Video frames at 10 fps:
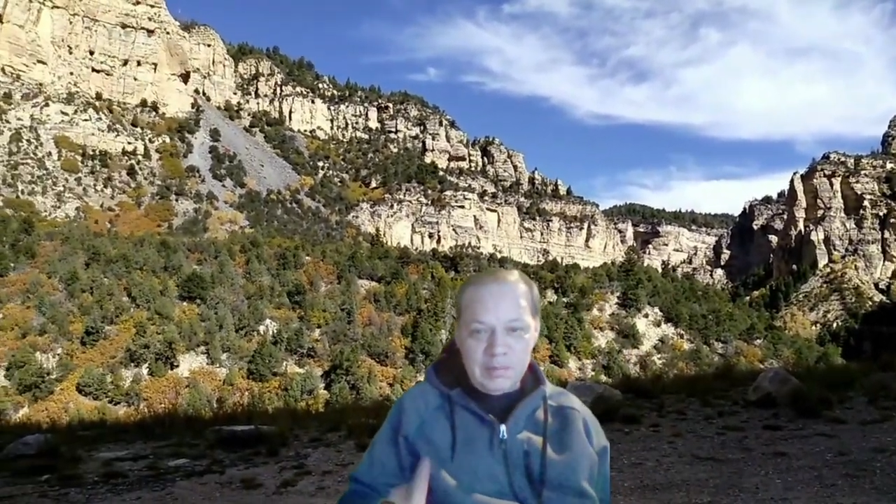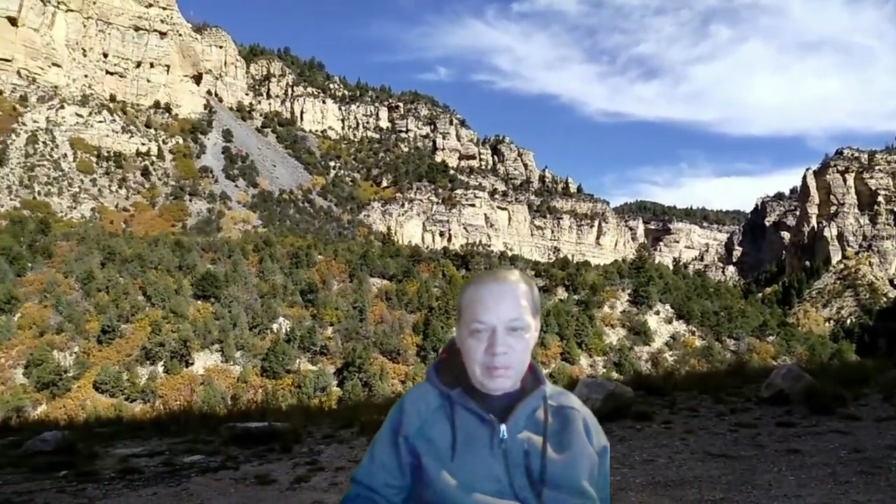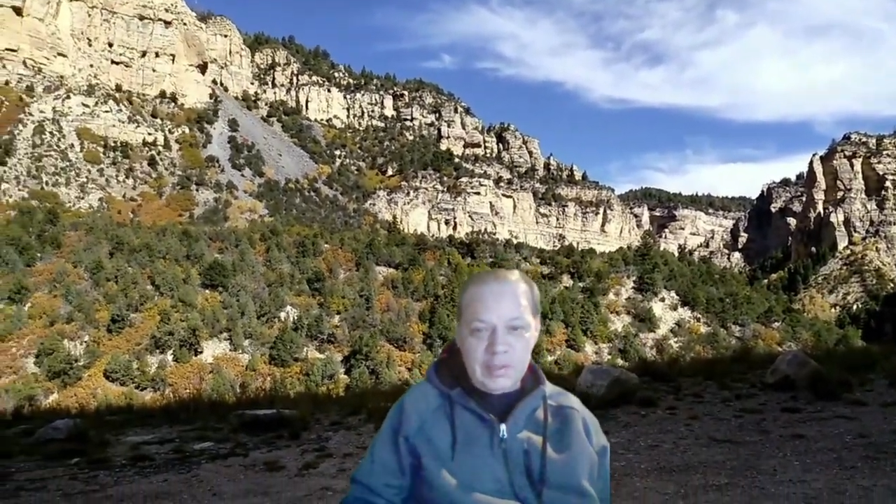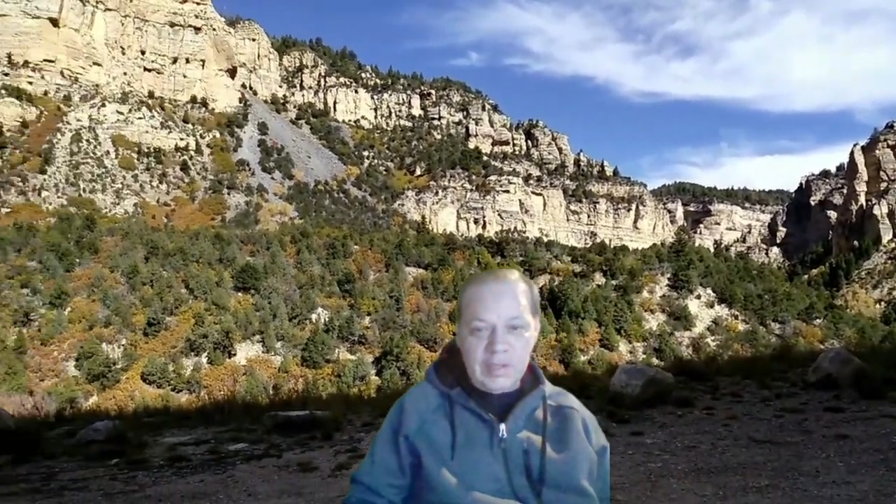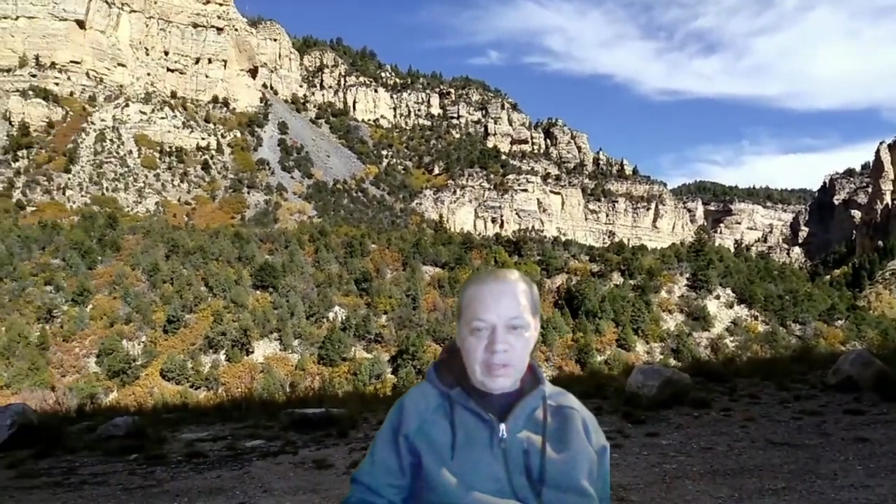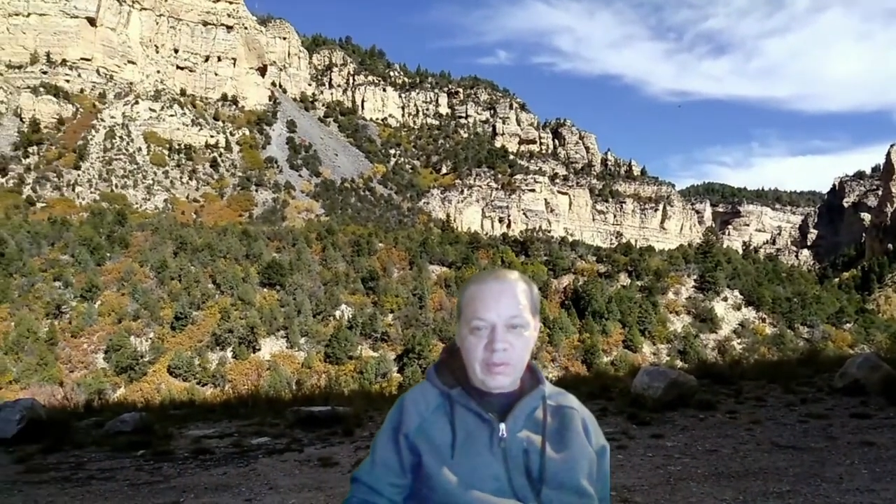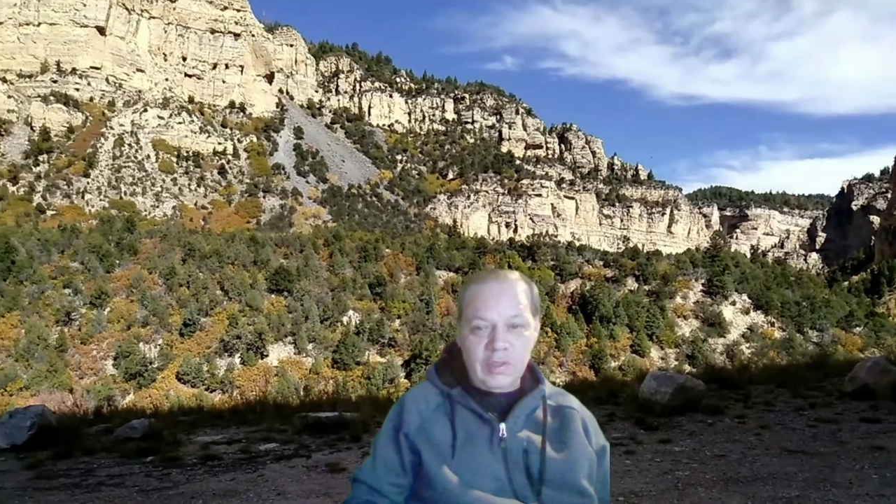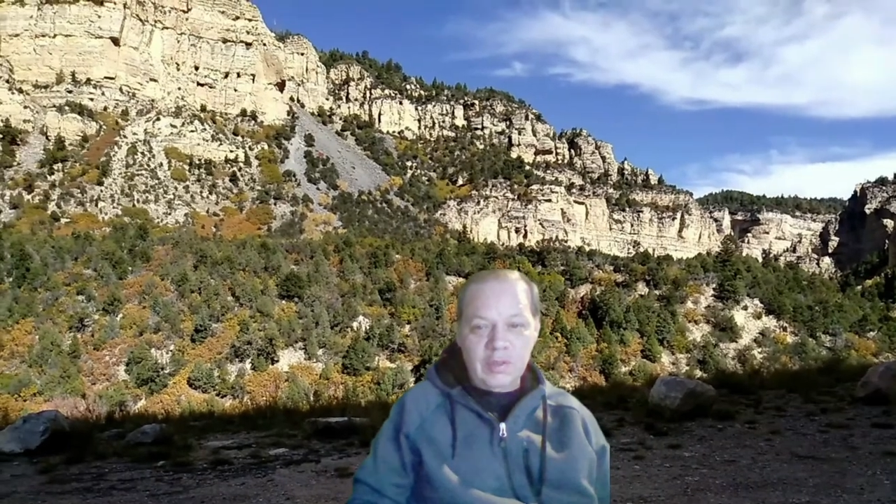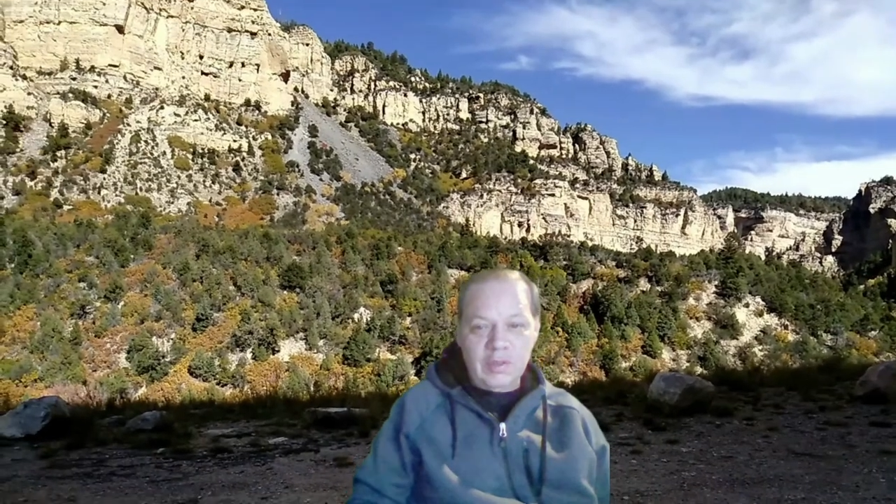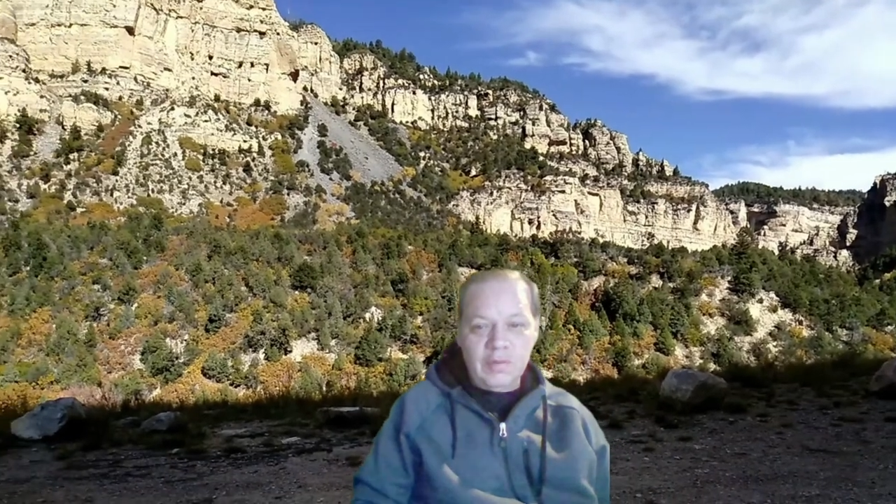Be safe
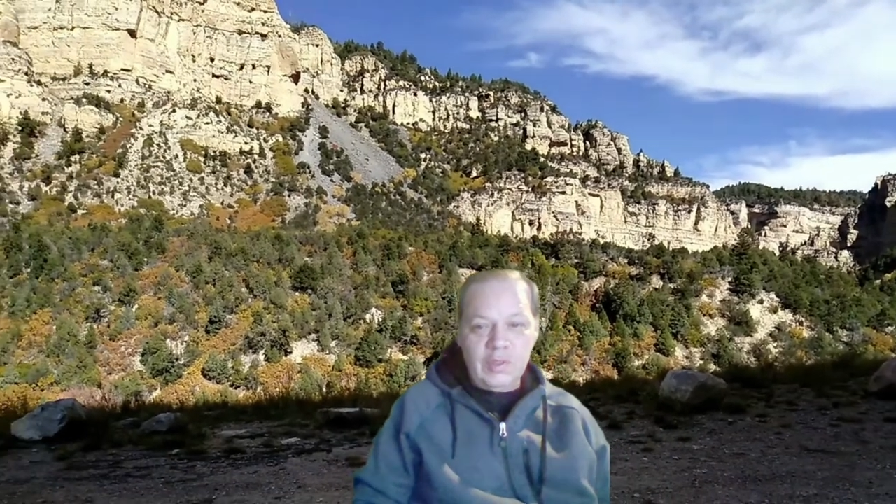for